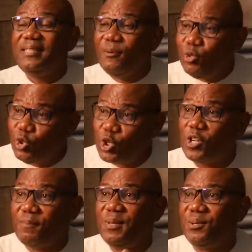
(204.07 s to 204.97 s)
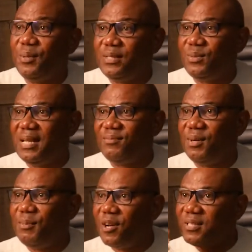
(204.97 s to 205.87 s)
They will do something great with that
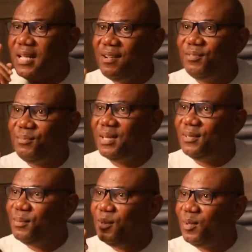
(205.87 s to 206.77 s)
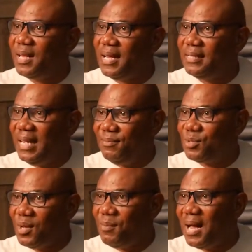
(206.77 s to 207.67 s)
money, because everybody will be looking at them
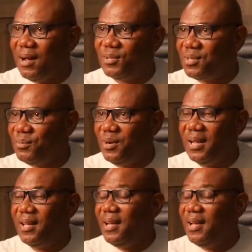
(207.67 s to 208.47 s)
somehow, somewhere.